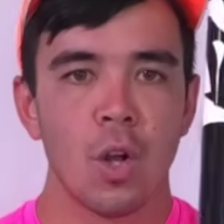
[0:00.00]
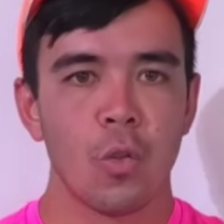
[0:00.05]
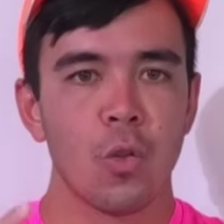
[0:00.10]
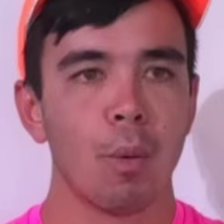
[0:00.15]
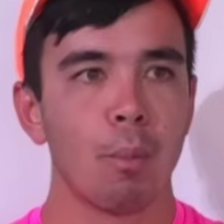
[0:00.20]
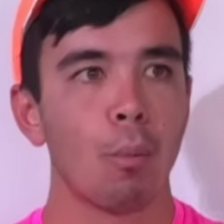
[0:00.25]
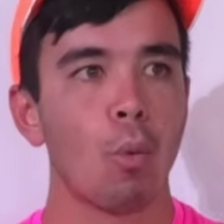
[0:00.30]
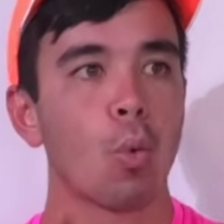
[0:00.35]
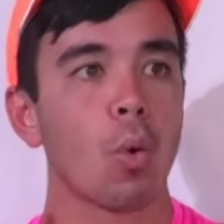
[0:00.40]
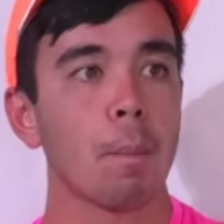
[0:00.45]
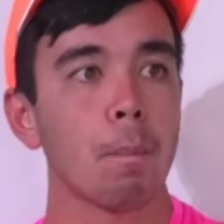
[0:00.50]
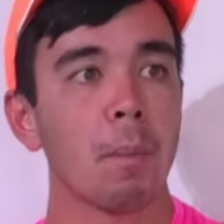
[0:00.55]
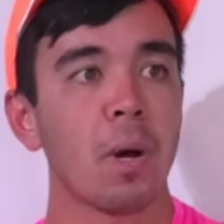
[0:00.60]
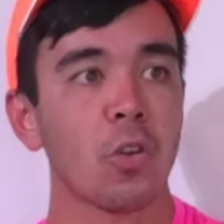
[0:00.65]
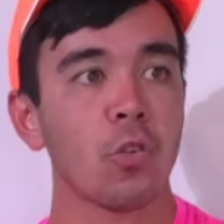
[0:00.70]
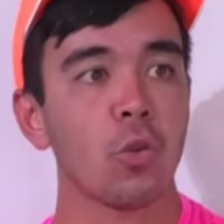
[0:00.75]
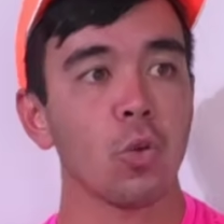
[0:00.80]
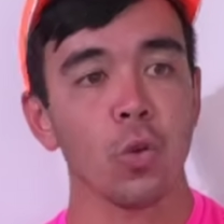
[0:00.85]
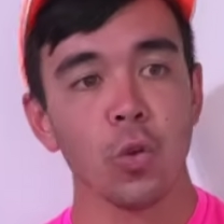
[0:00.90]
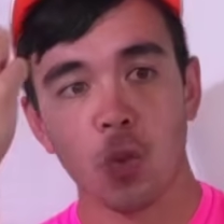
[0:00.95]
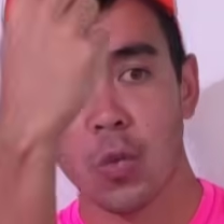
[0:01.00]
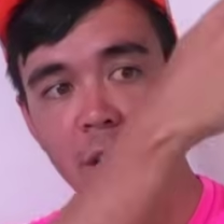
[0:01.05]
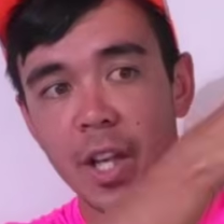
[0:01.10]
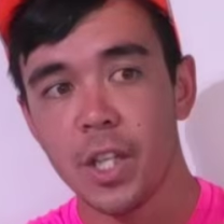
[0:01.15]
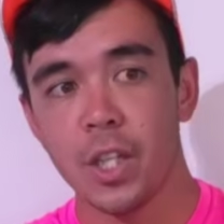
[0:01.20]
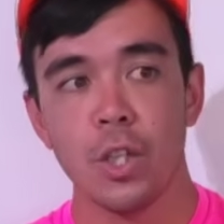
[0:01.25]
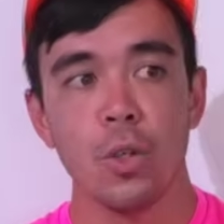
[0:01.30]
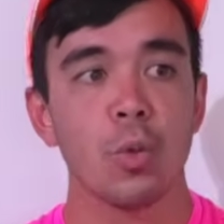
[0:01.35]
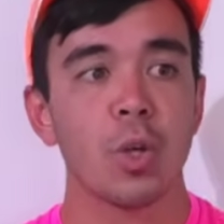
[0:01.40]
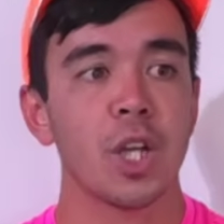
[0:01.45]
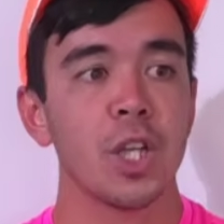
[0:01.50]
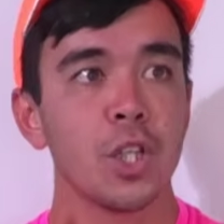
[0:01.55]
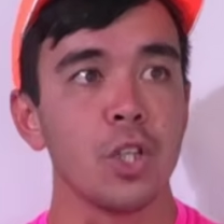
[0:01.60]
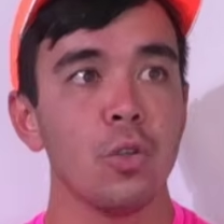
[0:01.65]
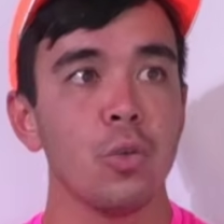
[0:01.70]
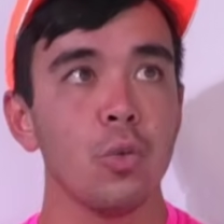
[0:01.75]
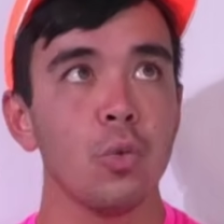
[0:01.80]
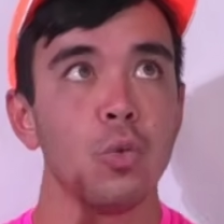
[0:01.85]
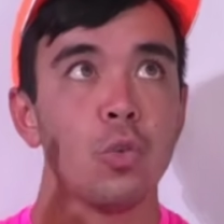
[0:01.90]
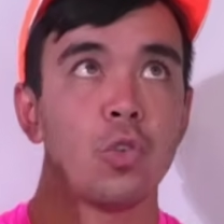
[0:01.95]
The more muscles that you can
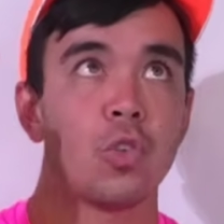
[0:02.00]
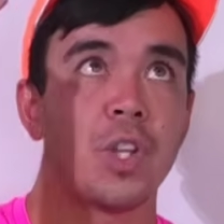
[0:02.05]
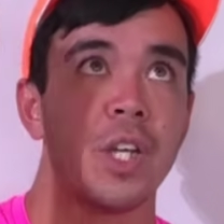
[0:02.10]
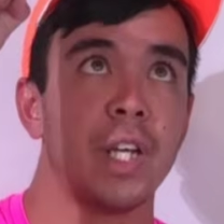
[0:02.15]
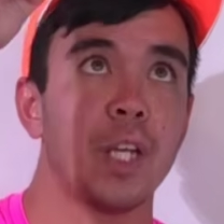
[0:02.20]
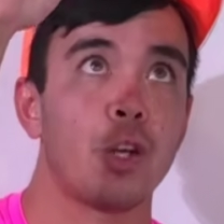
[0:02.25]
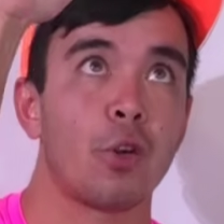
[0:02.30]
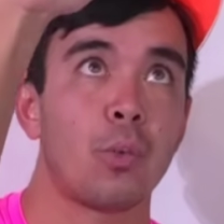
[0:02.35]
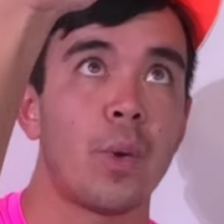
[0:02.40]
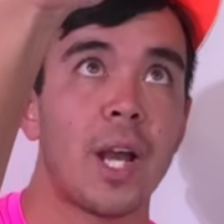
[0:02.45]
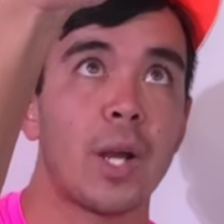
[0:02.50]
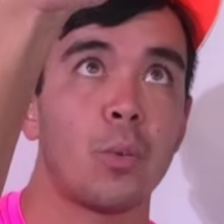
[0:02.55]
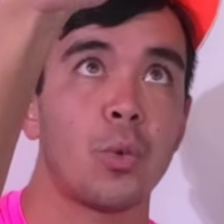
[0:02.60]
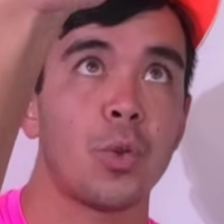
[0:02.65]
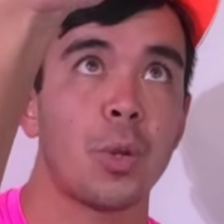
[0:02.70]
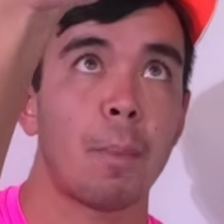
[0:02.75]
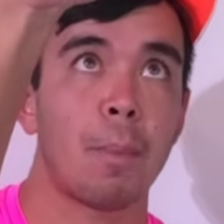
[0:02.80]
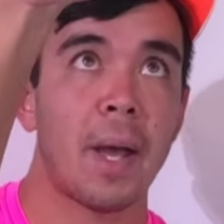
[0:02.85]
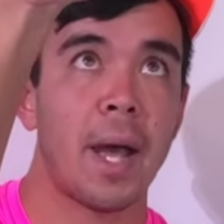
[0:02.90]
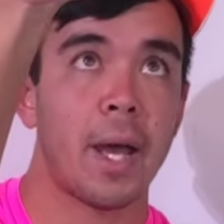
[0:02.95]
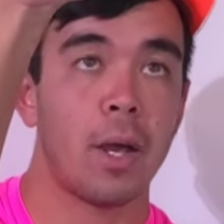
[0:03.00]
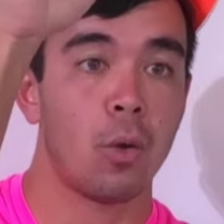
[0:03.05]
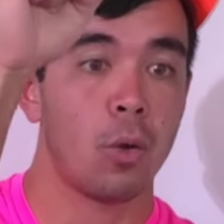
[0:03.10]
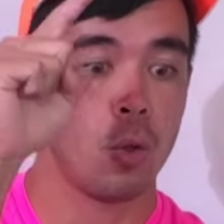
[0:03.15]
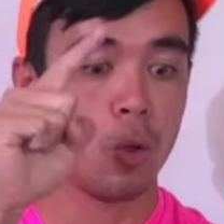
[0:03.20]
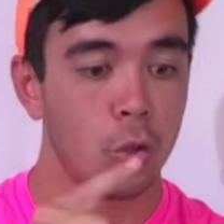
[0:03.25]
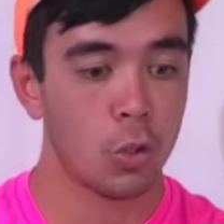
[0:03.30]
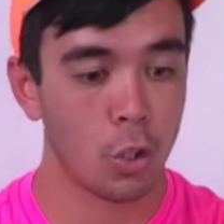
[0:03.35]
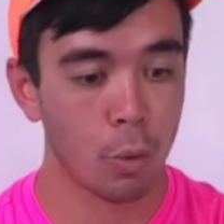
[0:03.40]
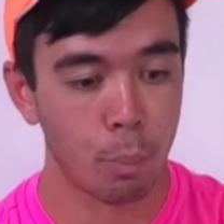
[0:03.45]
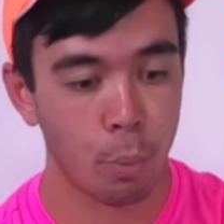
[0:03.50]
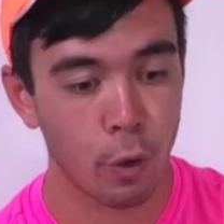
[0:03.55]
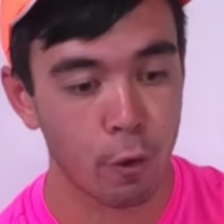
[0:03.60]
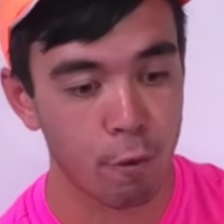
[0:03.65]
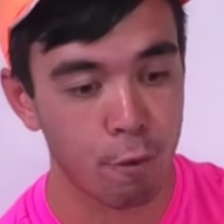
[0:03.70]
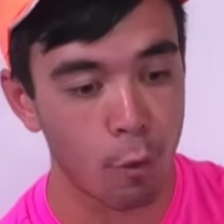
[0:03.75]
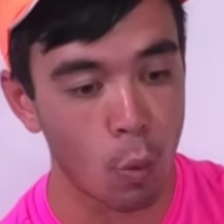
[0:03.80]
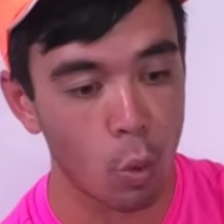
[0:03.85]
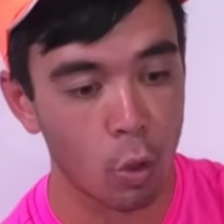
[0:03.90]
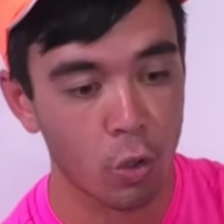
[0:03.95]
use to interact with the paddle to put
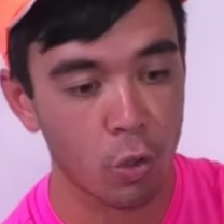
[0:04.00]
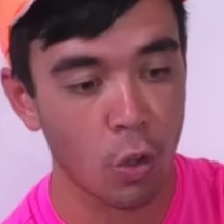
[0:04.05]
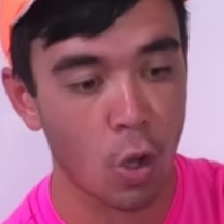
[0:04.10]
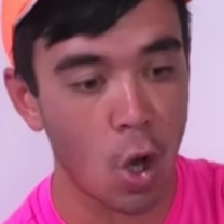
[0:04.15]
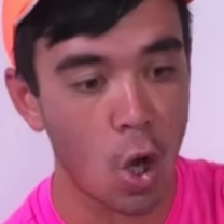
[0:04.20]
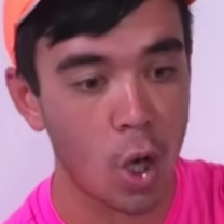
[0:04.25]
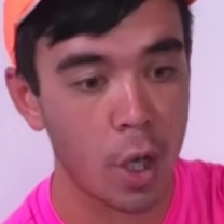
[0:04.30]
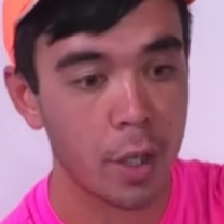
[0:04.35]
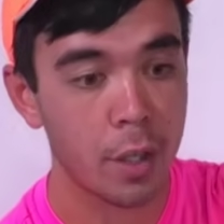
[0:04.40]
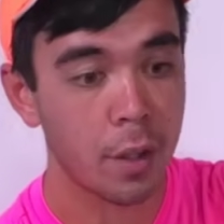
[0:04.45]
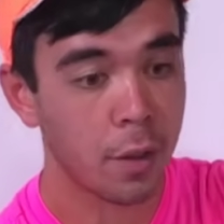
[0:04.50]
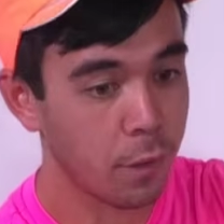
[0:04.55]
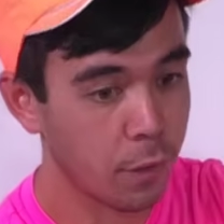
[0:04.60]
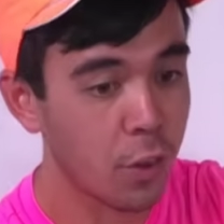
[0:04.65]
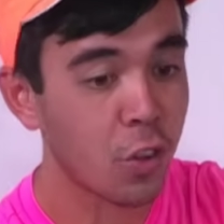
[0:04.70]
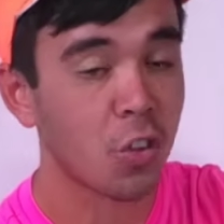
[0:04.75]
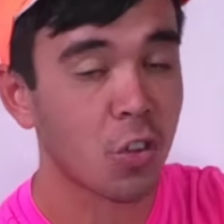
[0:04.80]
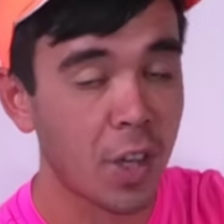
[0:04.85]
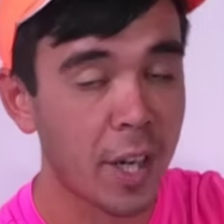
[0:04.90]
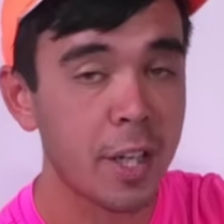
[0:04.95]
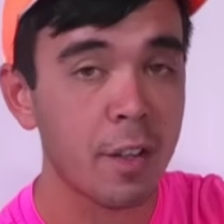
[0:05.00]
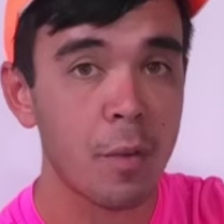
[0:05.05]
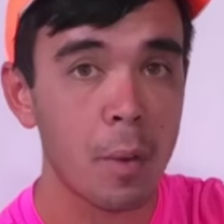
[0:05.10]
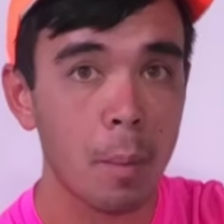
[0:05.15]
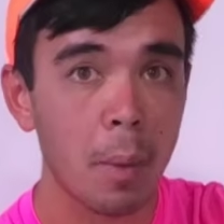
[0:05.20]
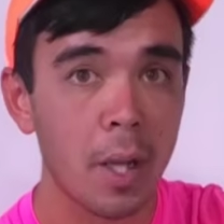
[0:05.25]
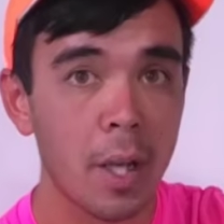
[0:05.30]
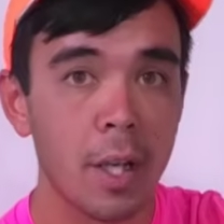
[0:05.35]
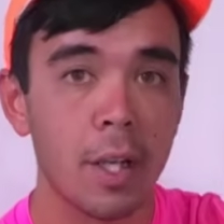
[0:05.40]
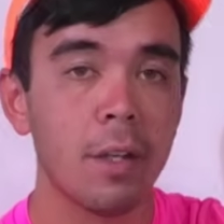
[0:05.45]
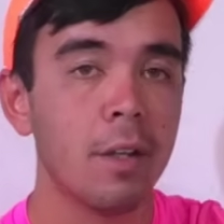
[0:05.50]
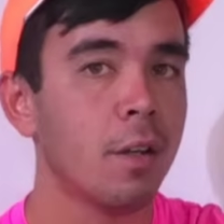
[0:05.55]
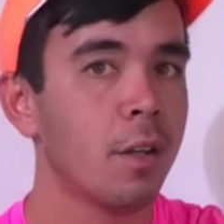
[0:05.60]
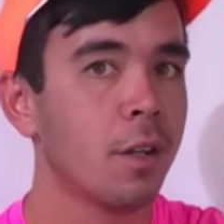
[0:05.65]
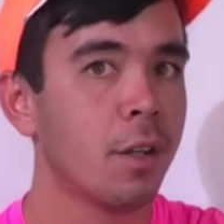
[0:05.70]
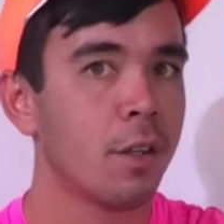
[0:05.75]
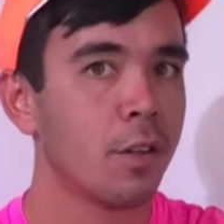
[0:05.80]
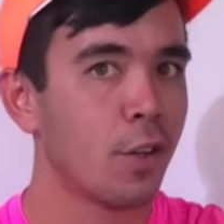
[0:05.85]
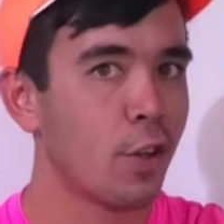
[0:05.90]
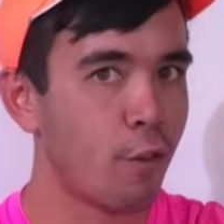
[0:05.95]
force on this side of the blade,
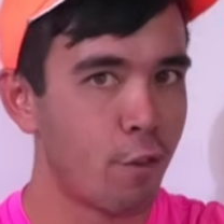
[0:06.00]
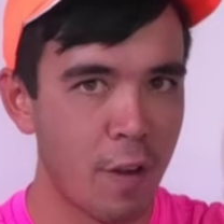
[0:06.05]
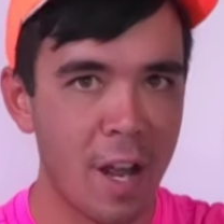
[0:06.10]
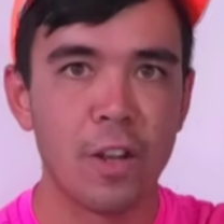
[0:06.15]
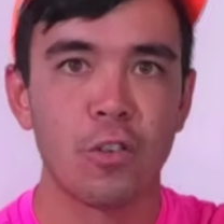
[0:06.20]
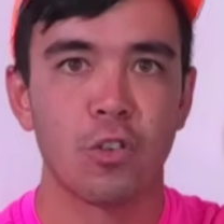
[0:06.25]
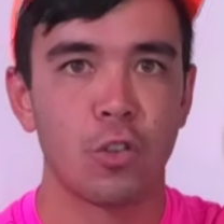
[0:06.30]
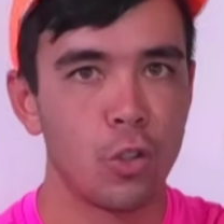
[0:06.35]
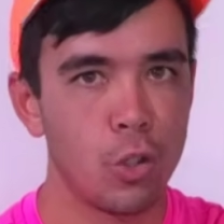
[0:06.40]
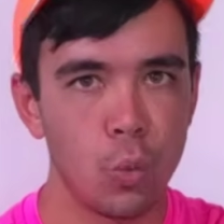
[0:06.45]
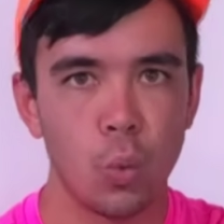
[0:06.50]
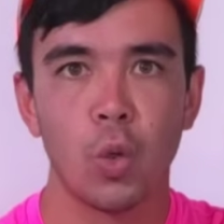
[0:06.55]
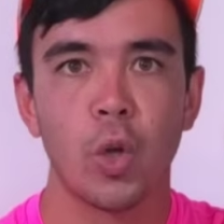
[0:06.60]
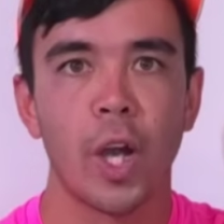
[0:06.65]
the faster you will